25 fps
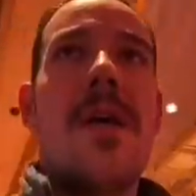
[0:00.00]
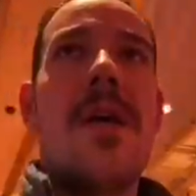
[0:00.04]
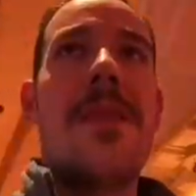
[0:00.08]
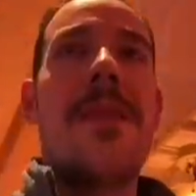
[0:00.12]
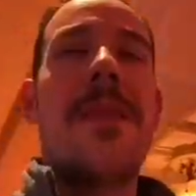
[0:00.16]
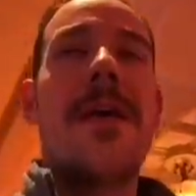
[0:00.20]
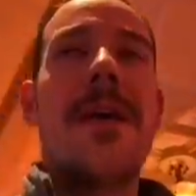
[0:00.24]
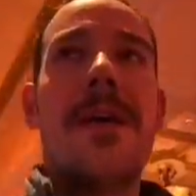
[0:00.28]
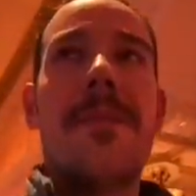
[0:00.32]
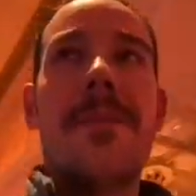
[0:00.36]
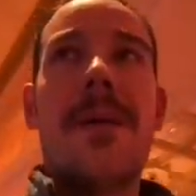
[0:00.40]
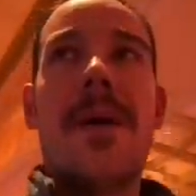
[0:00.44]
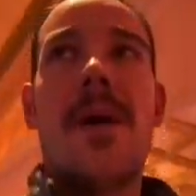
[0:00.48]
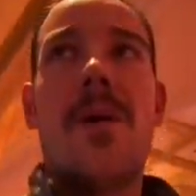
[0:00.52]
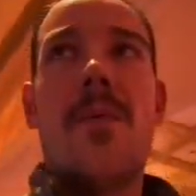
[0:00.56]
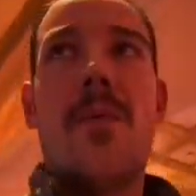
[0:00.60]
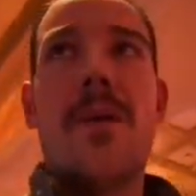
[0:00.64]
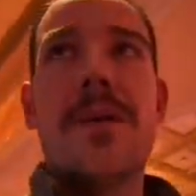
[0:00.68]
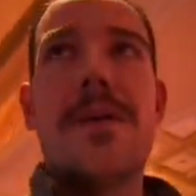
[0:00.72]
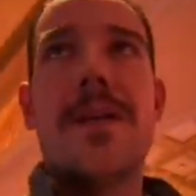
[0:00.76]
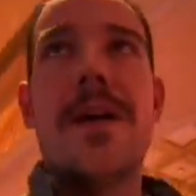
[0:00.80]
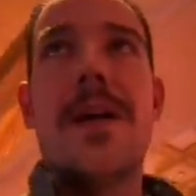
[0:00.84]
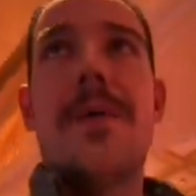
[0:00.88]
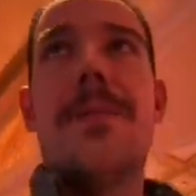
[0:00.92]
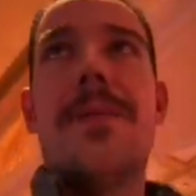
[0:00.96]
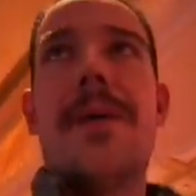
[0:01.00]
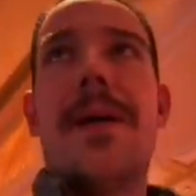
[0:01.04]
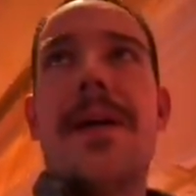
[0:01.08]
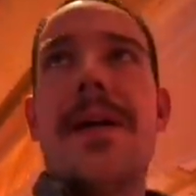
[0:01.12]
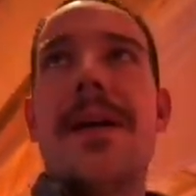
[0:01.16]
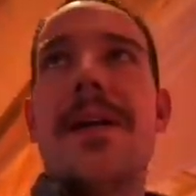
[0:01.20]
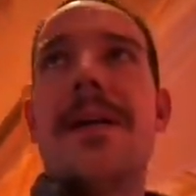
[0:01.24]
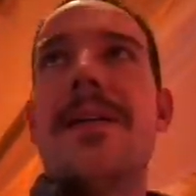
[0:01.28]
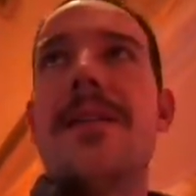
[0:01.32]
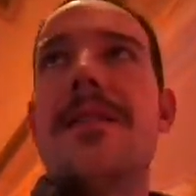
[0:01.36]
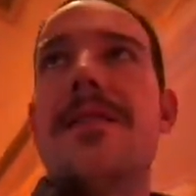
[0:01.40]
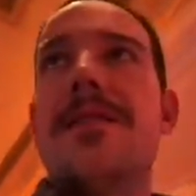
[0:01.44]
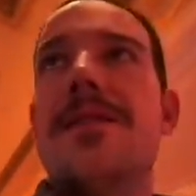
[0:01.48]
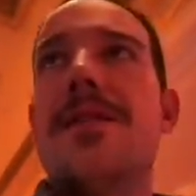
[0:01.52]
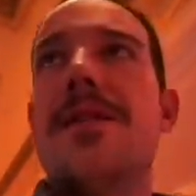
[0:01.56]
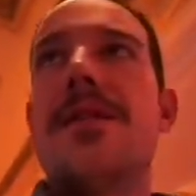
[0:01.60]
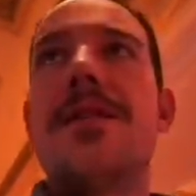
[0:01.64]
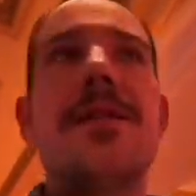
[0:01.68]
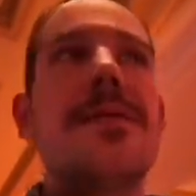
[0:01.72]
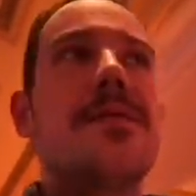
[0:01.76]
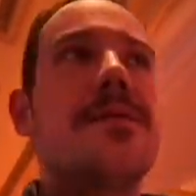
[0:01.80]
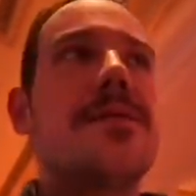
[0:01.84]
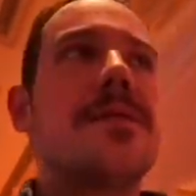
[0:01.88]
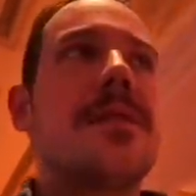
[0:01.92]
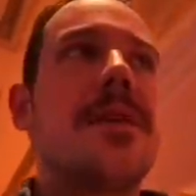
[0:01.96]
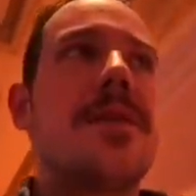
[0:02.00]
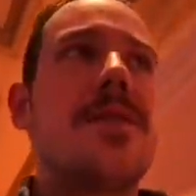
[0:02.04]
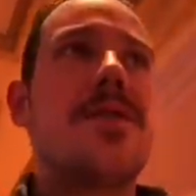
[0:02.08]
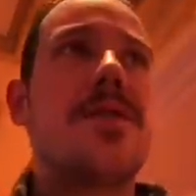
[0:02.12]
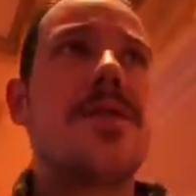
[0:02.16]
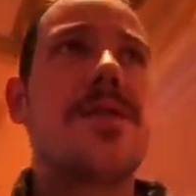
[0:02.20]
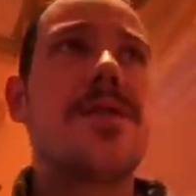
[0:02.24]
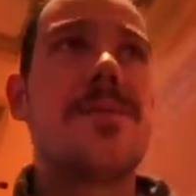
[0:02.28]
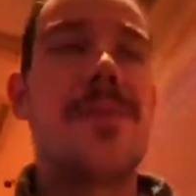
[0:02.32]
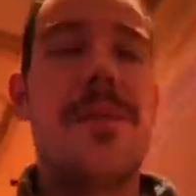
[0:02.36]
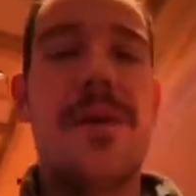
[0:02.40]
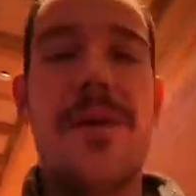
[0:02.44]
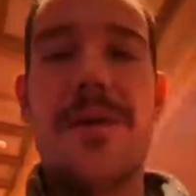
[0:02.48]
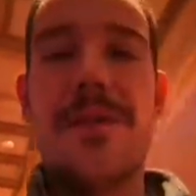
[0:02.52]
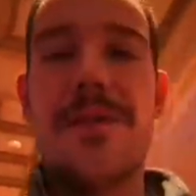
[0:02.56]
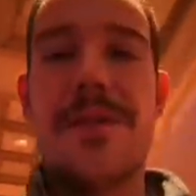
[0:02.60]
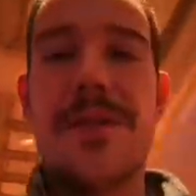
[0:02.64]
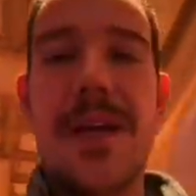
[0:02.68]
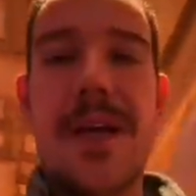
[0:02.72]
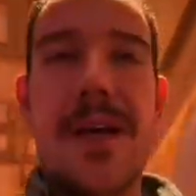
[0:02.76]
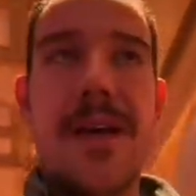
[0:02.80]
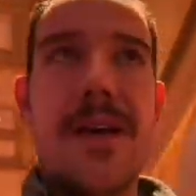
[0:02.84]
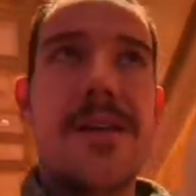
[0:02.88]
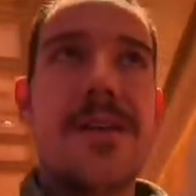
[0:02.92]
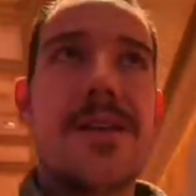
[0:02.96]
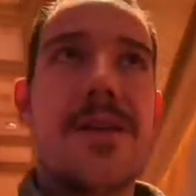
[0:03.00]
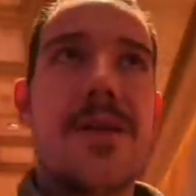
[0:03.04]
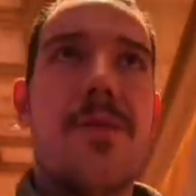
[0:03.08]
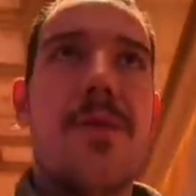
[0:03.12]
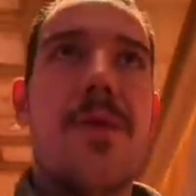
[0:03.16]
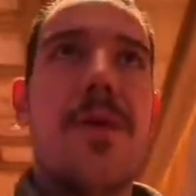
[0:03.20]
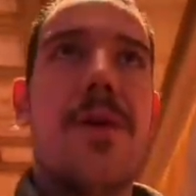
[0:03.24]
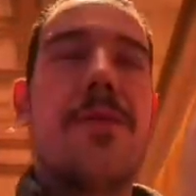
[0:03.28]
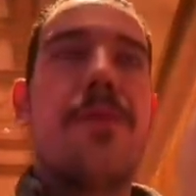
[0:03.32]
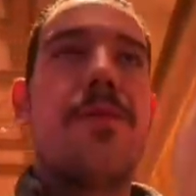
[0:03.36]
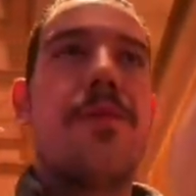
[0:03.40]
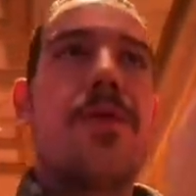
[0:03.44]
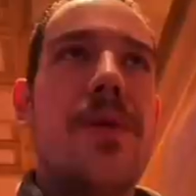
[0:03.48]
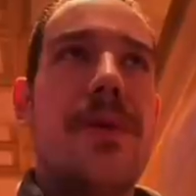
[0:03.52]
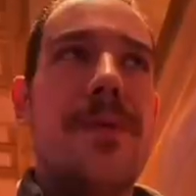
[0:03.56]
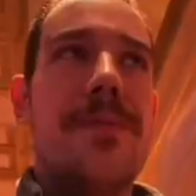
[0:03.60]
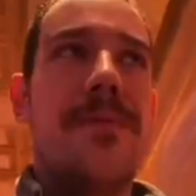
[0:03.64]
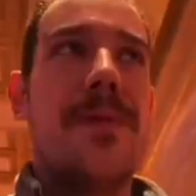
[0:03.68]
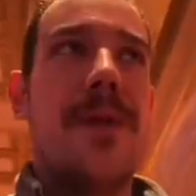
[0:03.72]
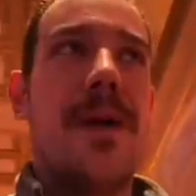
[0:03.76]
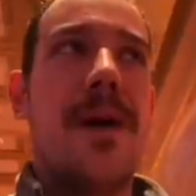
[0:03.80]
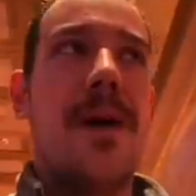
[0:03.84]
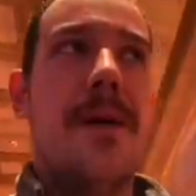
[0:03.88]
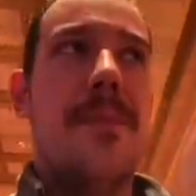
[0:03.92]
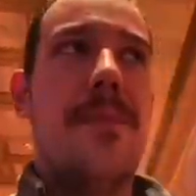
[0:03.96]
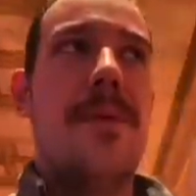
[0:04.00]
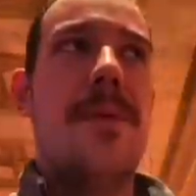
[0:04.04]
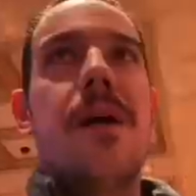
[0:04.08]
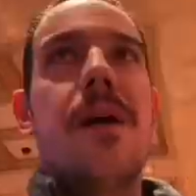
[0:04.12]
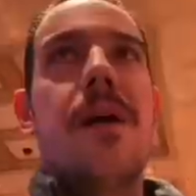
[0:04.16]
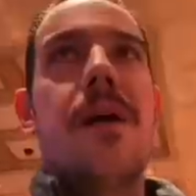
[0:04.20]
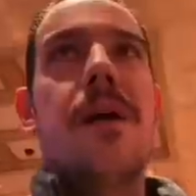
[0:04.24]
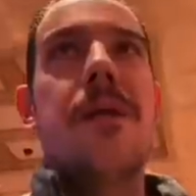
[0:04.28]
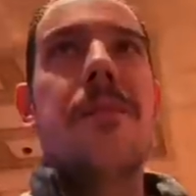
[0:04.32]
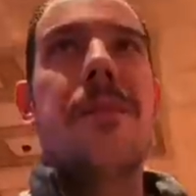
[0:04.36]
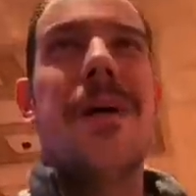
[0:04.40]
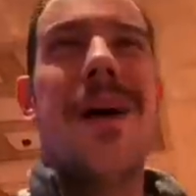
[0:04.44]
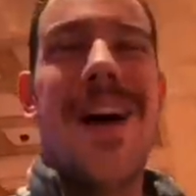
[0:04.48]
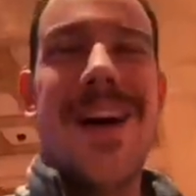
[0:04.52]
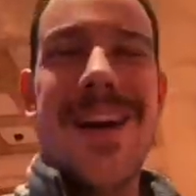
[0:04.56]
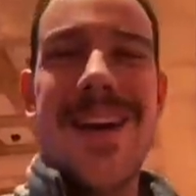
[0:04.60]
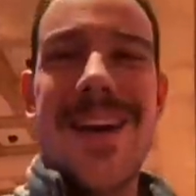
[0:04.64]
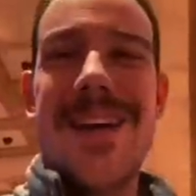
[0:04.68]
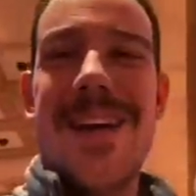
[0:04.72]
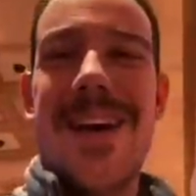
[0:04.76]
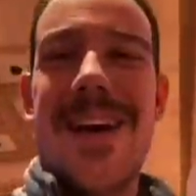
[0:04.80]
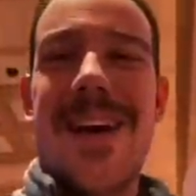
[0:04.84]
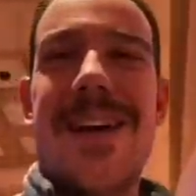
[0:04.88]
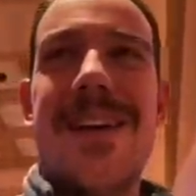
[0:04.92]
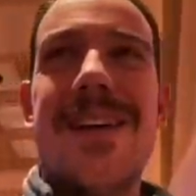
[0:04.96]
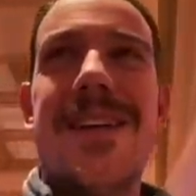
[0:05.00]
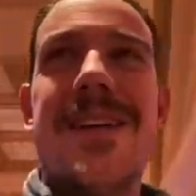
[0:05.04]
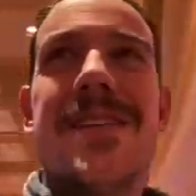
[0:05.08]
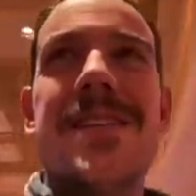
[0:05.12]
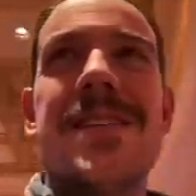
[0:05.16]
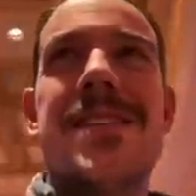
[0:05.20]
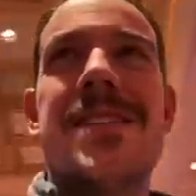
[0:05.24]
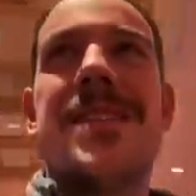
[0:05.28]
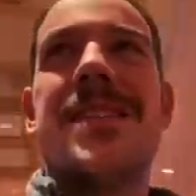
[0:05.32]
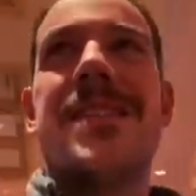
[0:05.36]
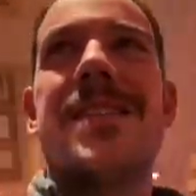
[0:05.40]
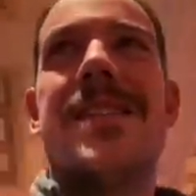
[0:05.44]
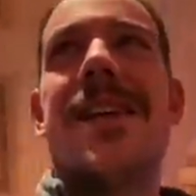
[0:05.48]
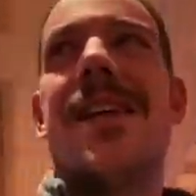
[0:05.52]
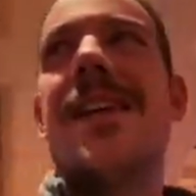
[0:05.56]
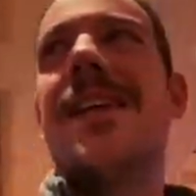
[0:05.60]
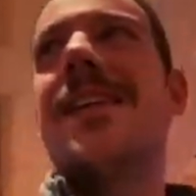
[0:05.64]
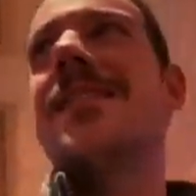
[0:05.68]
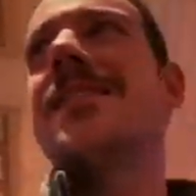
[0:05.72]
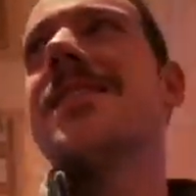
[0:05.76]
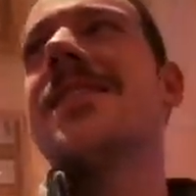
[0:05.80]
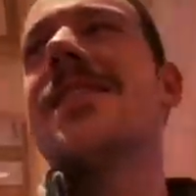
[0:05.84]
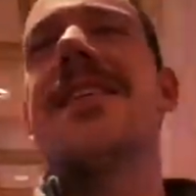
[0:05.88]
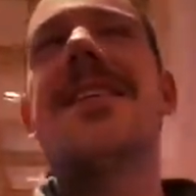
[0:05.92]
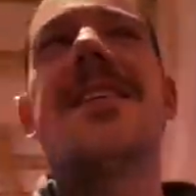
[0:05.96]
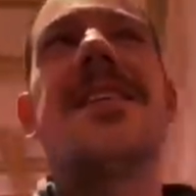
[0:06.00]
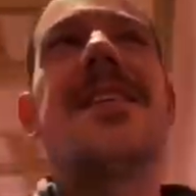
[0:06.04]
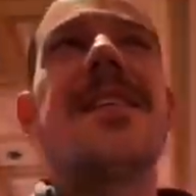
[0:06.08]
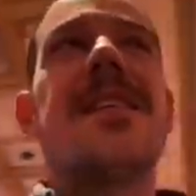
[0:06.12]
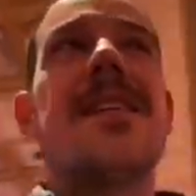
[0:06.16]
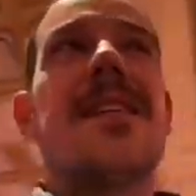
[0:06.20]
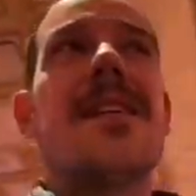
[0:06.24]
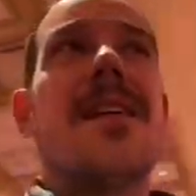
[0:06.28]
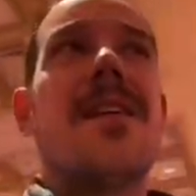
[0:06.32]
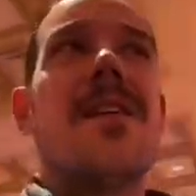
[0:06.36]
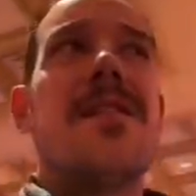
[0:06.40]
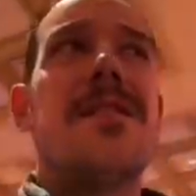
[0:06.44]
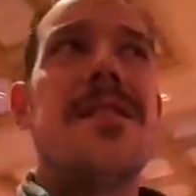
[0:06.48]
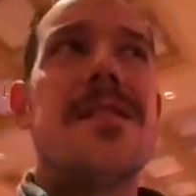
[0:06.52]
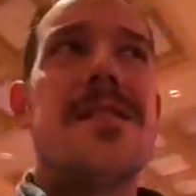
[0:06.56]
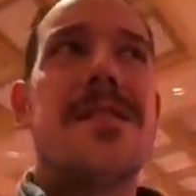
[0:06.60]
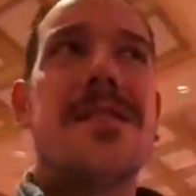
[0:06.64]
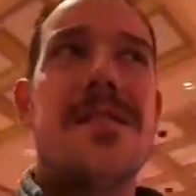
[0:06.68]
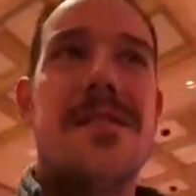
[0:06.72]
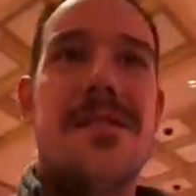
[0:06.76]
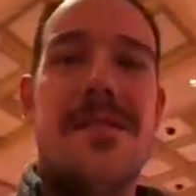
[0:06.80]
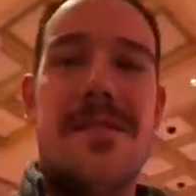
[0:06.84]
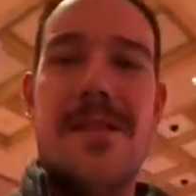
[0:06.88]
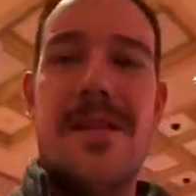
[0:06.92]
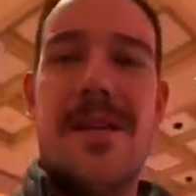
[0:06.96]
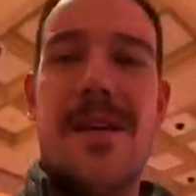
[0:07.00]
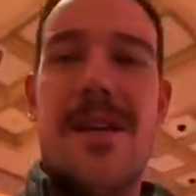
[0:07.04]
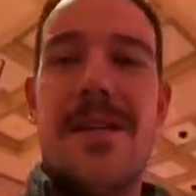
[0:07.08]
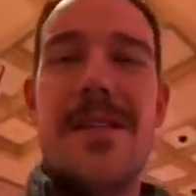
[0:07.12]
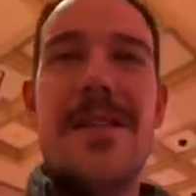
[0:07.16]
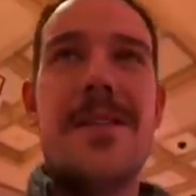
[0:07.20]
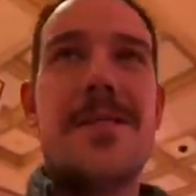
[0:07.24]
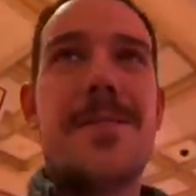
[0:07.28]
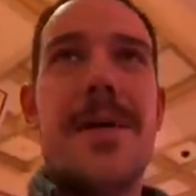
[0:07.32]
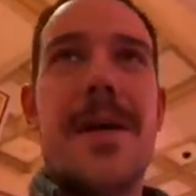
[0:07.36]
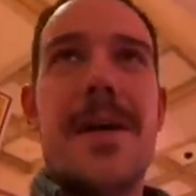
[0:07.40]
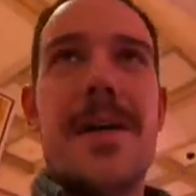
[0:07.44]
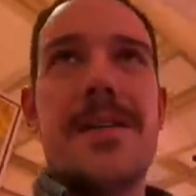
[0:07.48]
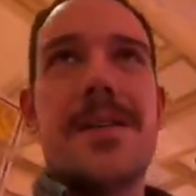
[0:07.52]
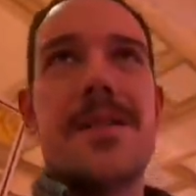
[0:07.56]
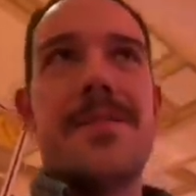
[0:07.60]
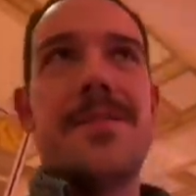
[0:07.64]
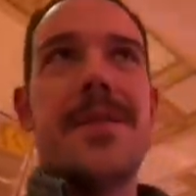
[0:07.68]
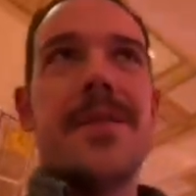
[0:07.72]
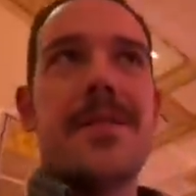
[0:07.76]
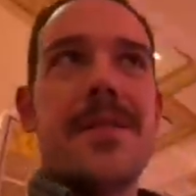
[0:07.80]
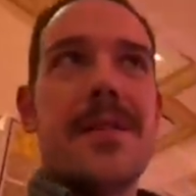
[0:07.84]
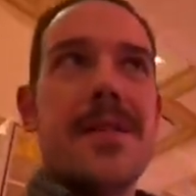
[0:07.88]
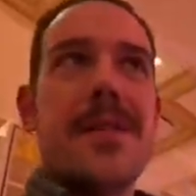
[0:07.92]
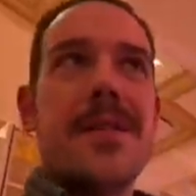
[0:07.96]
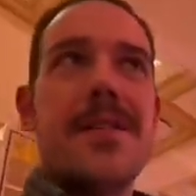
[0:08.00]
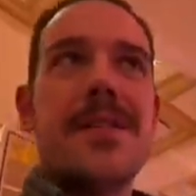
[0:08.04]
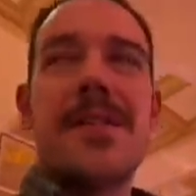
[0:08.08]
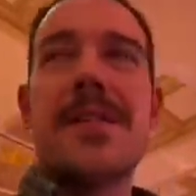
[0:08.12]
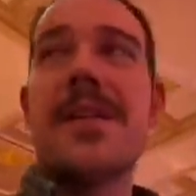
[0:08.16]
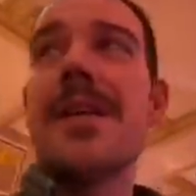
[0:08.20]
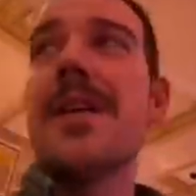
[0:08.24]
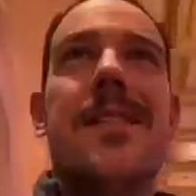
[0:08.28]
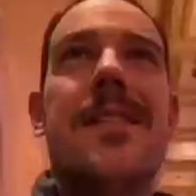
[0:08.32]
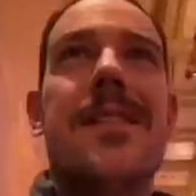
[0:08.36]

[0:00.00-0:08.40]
Think about what type of hands he'd use such a small sizing with pre-flop pocket nines, ace king. Are these are these possibilities?